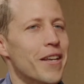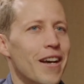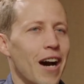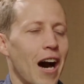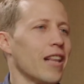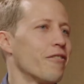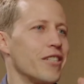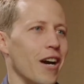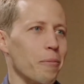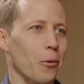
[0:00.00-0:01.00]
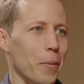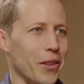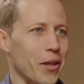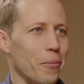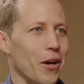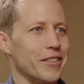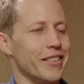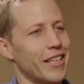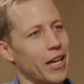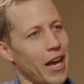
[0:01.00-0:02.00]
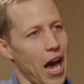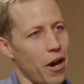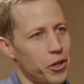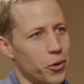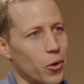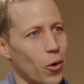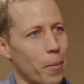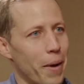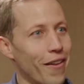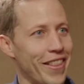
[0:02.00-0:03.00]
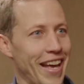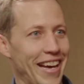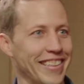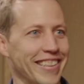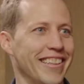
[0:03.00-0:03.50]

Yeah. I'd love to talk more about that process. Like, how do you go about that?